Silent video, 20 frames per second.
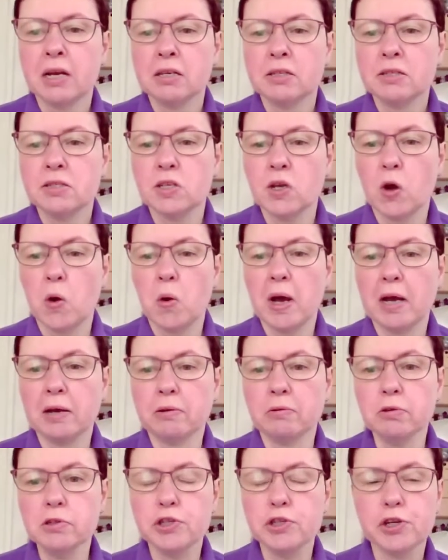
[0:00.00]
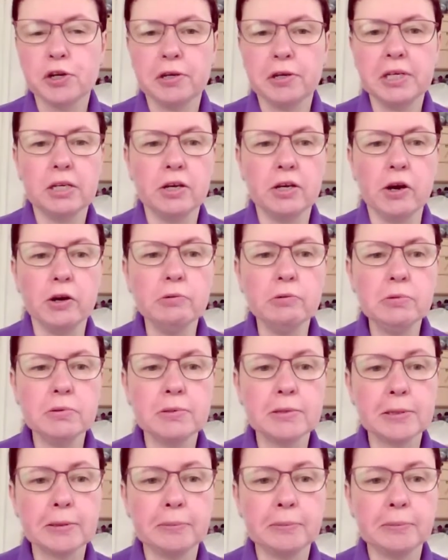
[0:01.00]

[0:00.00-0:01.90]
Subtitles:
So I'm going to show you the note.